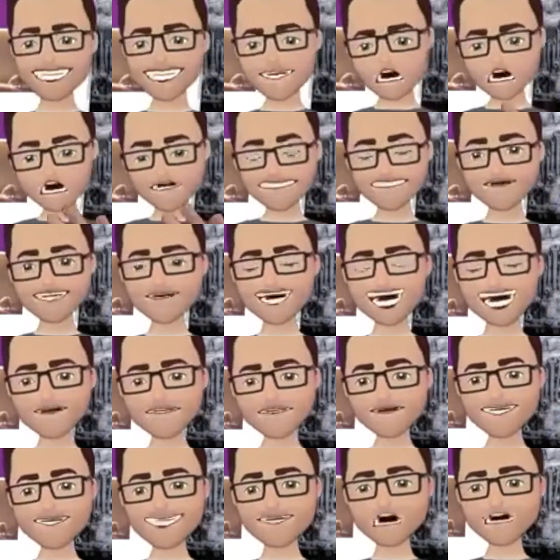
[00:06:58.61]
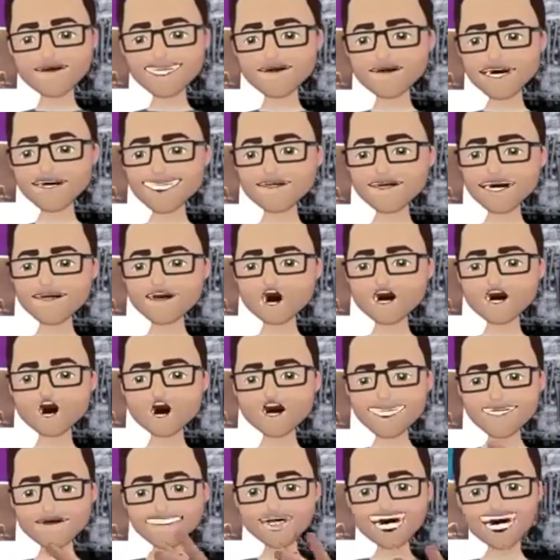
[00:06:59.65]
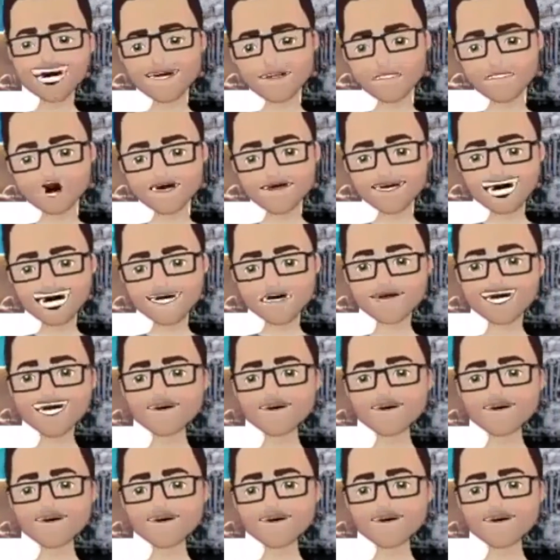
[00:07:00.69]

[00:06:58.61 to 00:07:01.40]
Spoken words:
It's a software platform that allows people to very easily